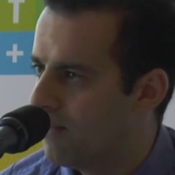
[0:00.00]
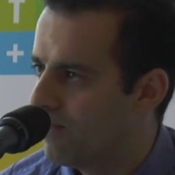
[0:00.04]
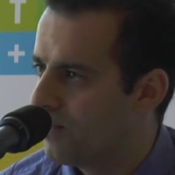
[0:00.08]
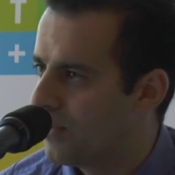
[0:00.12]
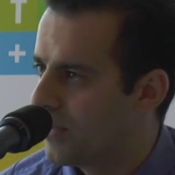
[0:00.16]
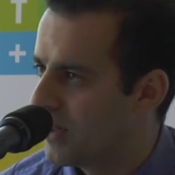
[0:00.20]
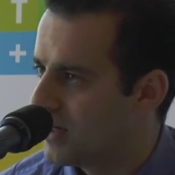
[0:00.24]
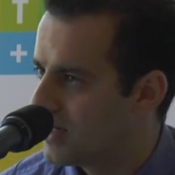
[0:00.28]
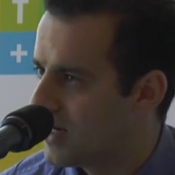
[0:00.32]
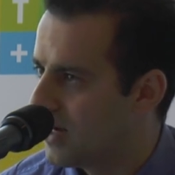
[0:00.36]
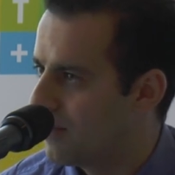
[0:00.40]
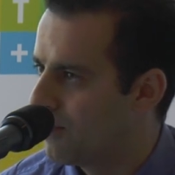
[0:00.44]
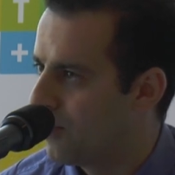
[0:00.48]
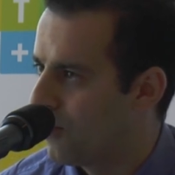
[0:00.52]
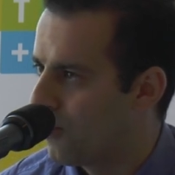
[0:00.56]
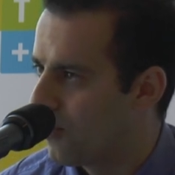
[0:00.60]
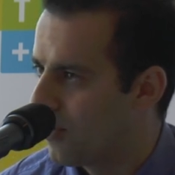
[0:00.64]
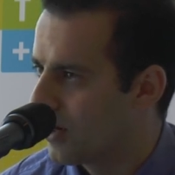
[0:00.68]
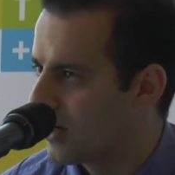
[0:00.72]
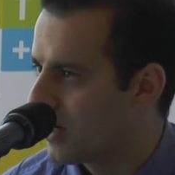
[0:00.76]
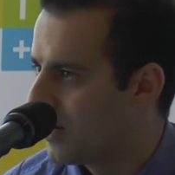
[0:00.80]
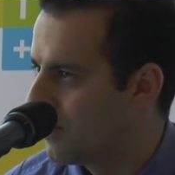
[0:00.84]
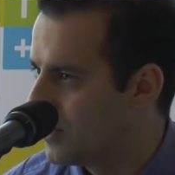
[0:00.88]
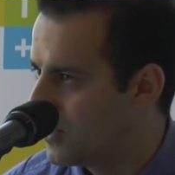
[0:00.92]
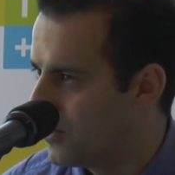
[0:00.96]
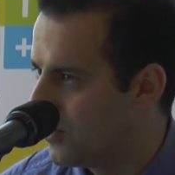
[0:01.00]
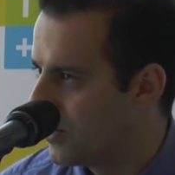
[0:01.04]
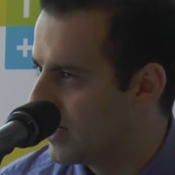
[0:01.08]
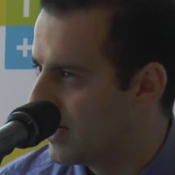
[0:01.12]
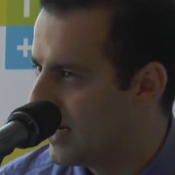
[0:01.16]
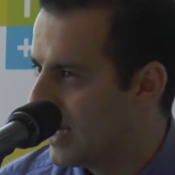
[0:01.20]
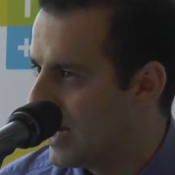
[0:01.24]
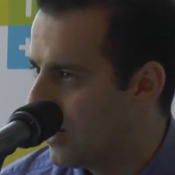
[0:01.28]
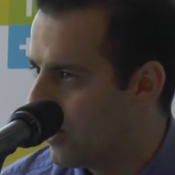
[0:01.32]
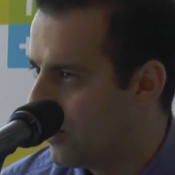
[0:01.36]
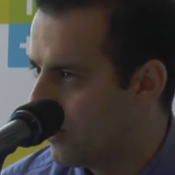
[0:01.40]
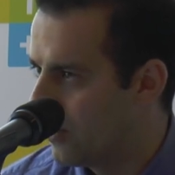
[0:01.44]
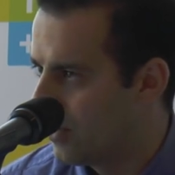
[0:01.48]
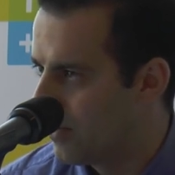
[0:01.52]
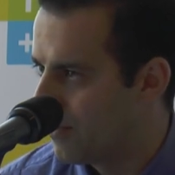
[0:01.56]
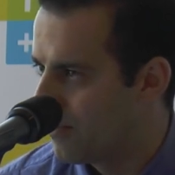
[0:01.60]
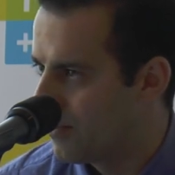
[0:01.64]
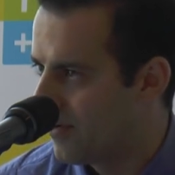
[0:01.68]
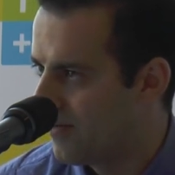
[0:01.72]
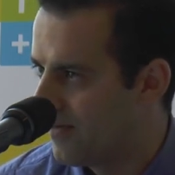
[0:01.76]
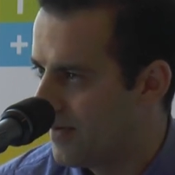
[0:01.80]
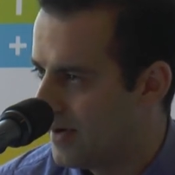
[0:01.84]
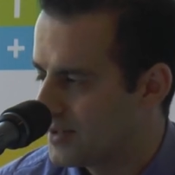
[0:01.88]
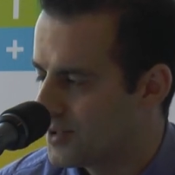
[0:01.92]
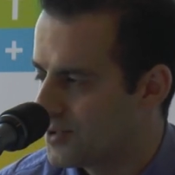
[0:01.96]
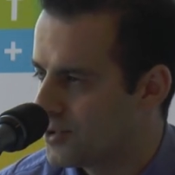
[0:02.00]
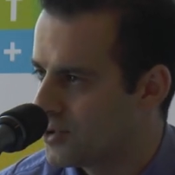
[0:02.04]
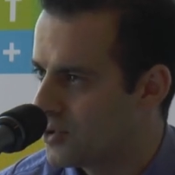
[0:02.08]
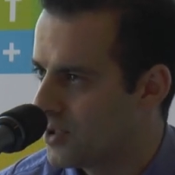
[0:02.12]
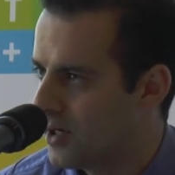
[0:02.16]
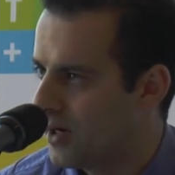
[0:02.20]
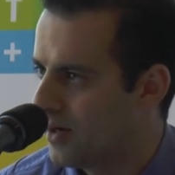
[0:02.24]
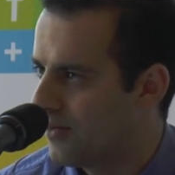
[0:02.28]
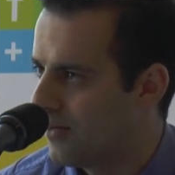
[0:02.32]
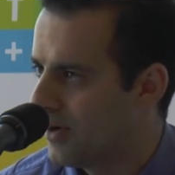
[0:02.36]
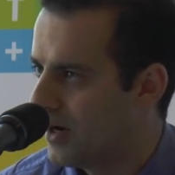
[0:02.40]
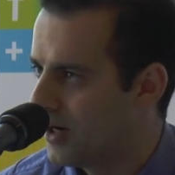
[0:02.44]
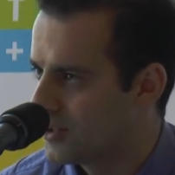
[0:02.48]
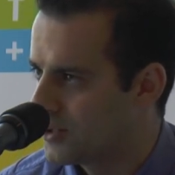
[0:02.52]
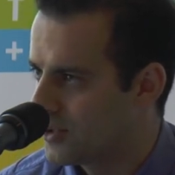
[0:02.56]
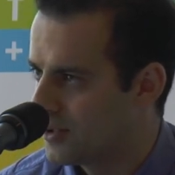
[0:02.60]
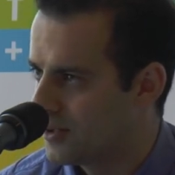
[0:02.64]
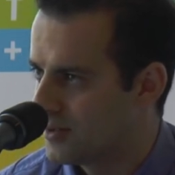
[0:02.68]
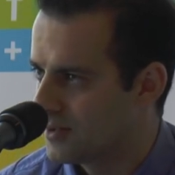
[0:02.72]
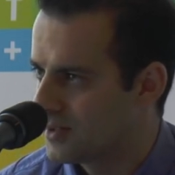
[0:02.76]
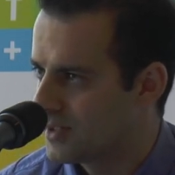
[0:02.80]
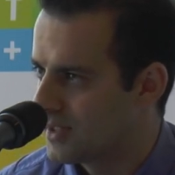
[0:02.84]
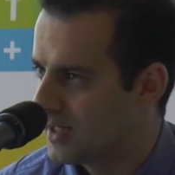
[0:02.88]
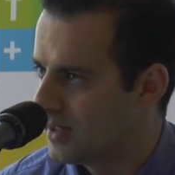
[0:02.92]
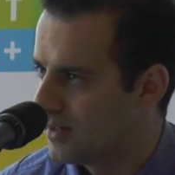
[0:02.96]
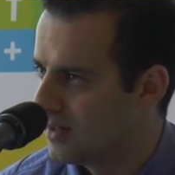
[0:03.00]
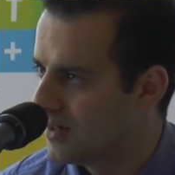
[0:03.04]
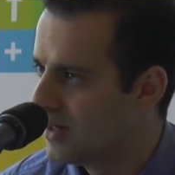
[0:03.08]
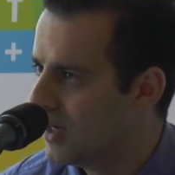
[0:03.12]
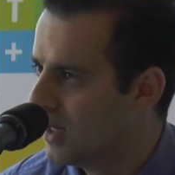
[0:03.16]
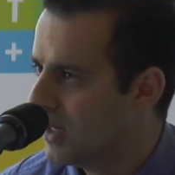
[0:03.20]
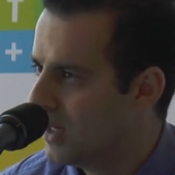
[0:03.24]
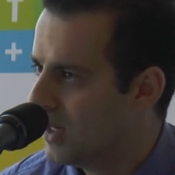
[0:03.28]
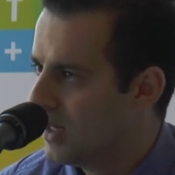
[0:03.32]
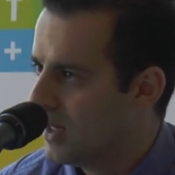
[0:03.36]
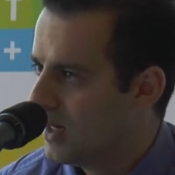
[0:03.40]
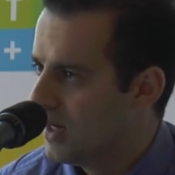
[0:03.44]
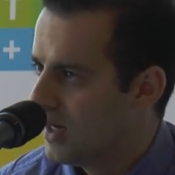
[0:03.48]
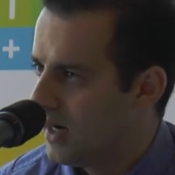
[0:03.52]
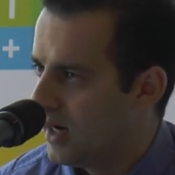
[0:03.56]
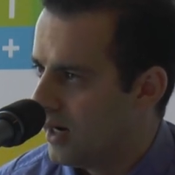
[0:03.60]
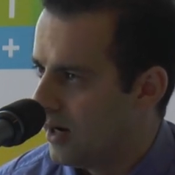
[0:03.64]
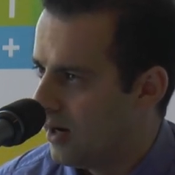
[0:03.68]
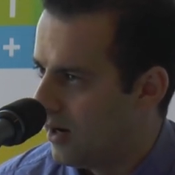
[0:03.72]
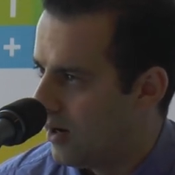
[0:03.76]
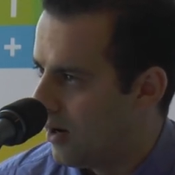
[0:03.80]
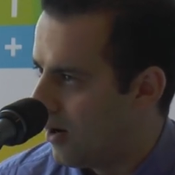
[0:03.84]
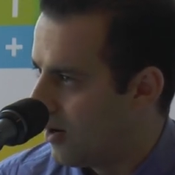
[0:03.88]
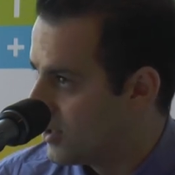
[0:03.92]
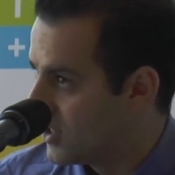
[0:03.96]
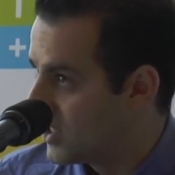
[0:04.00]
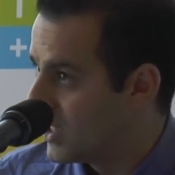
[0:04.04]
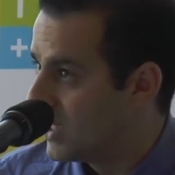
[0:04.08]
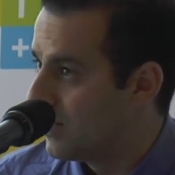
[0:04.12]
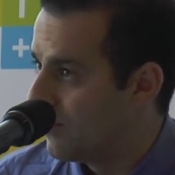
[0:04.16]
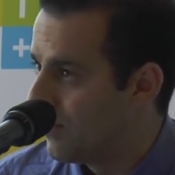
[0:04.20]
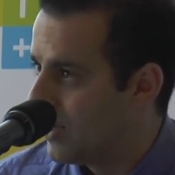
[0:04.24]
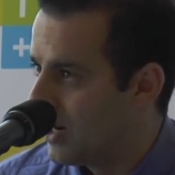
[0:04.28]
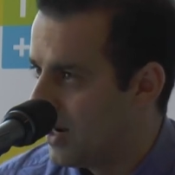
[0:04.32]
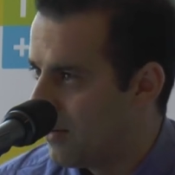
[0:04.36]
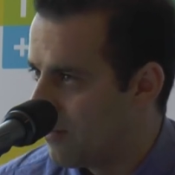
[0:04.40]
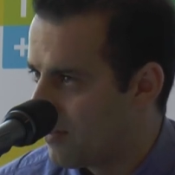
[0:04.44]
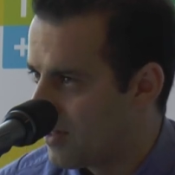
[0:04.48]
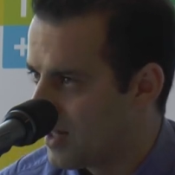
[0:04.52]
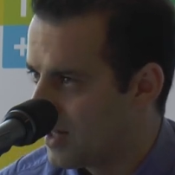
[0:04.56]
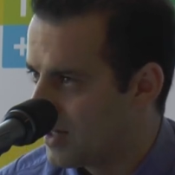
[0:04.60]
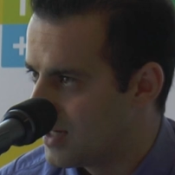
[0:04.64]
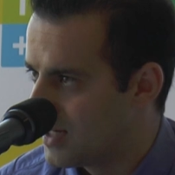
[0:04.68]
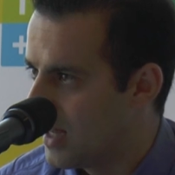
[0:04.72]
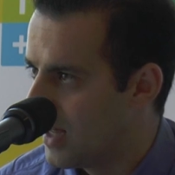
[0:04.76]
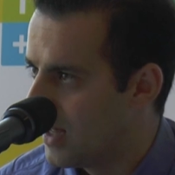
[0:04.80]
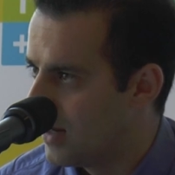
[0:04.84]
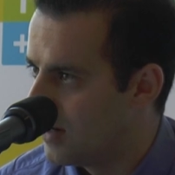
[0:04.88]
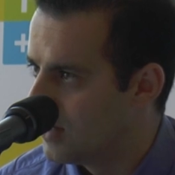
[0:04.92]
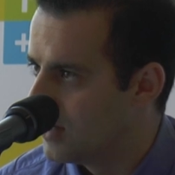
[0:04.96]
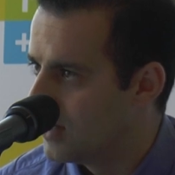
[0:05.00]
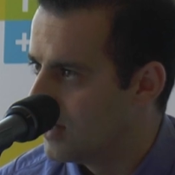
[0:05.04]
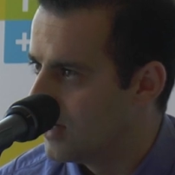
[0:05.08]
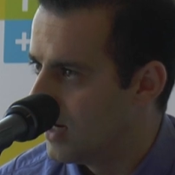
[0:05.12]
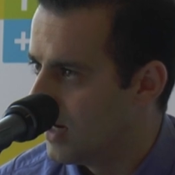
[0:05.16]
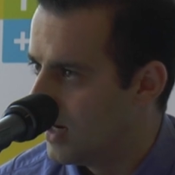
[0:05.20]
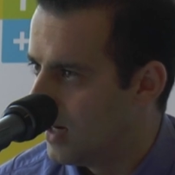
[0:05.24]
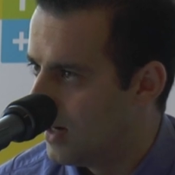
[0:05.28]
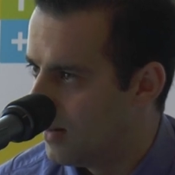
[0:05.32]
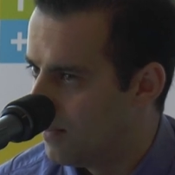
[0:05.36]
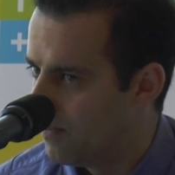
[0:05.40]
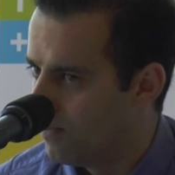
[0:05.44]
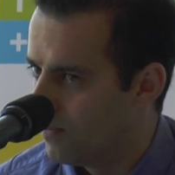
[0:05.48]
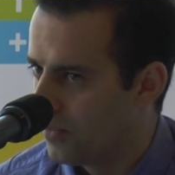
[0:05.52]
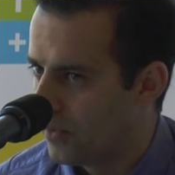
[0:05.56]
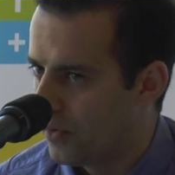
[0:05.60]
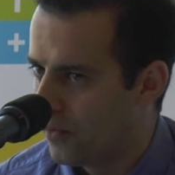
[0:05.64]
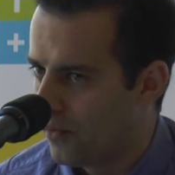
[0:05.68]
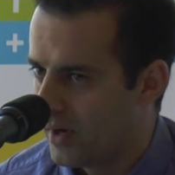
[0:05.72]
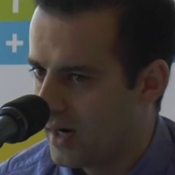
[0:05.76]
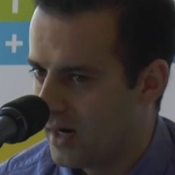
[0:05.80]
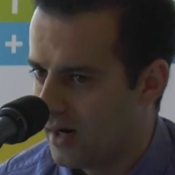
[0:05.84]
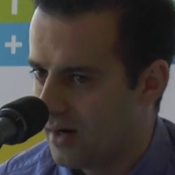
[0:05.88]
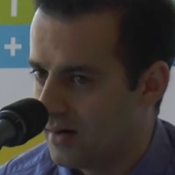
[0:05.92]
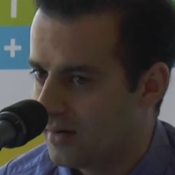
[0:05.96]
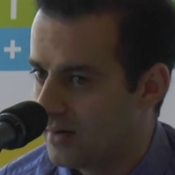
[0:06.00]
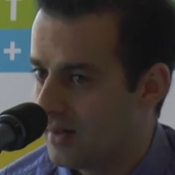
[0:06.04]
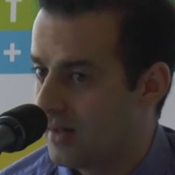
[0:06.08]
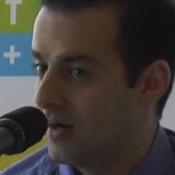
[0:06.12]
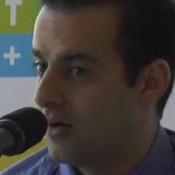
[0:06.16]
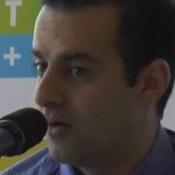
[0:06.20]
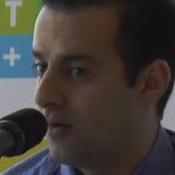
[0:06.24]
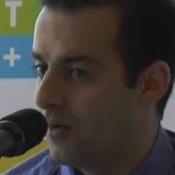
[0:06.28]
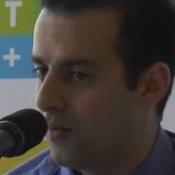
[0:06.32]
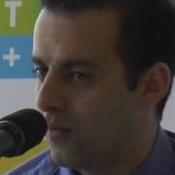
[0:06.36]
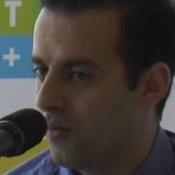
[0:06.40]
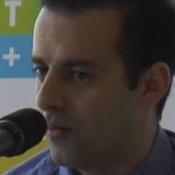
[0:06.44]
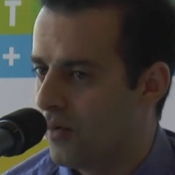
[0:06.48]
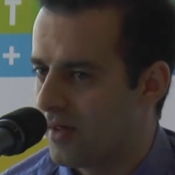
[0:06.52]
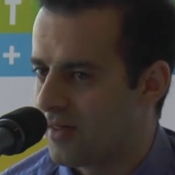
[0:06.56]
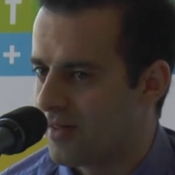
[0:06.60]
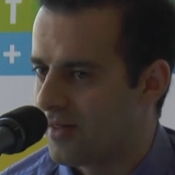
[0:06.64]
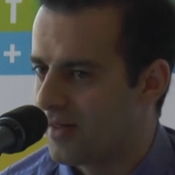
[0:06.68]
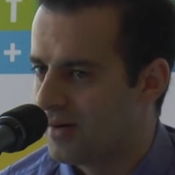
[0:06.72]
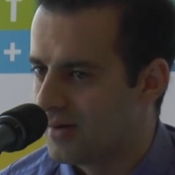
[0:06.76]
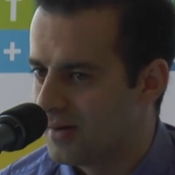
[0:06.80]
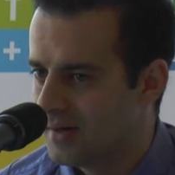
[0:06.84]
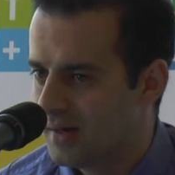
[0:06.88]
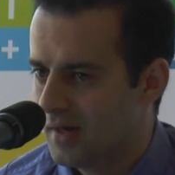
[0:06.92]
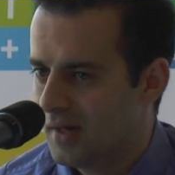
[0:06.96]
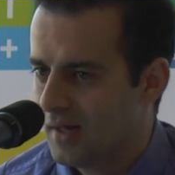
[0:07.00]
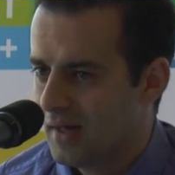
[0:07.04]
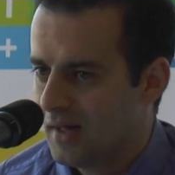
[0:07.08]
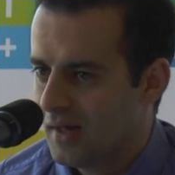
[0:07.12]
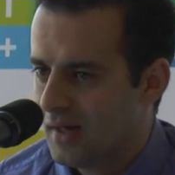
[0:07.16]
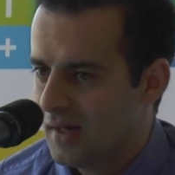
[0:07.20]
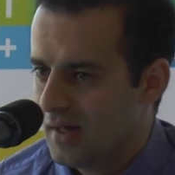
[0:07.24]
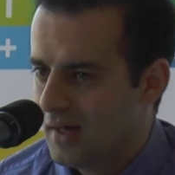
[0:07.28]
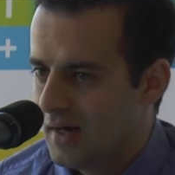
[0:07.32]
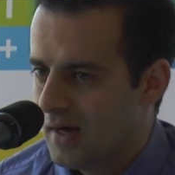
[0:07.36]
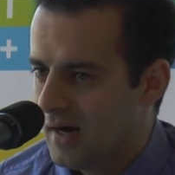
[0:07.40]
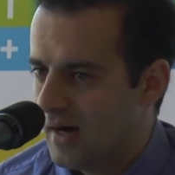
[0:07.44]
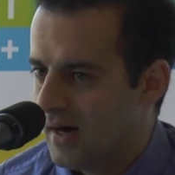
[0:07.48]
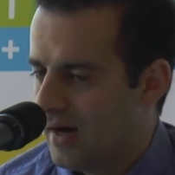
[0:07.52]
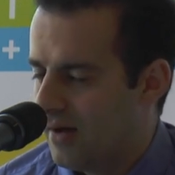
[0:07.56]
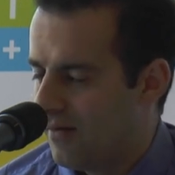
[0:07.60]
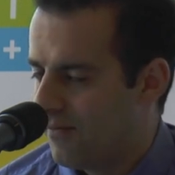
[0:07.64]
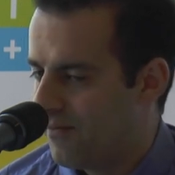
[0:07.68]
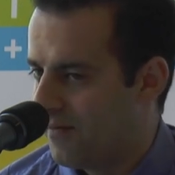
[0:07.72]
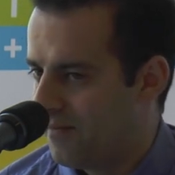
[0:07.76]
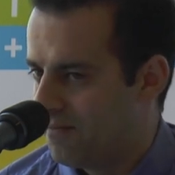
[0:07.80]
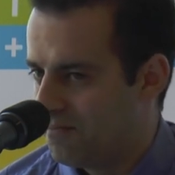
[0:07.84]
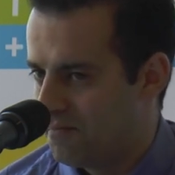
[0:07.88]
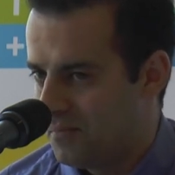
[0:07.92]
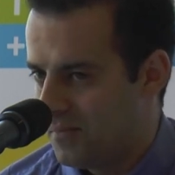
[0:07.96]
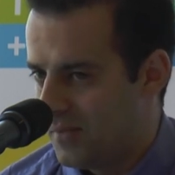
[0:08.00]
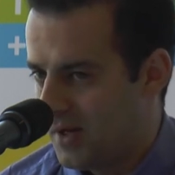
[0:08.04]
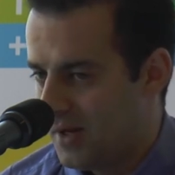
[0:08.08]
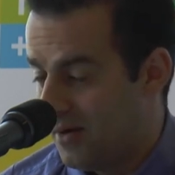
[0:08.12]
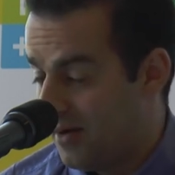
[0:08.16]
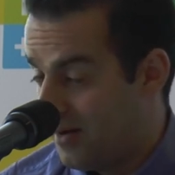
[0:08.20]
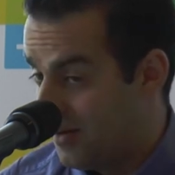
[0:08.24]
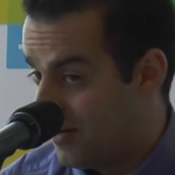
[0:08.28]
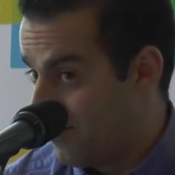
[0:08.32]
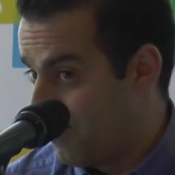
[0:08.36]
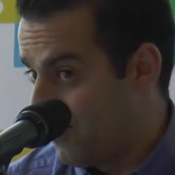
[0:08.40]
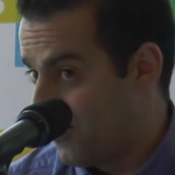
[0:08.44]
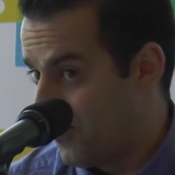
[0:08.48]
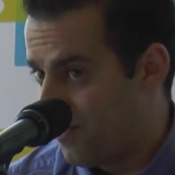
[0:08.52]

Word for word: the type of work I'm doing now with Professor John Rogers and our team at MC10, where, you know, it wasn't, if, you know,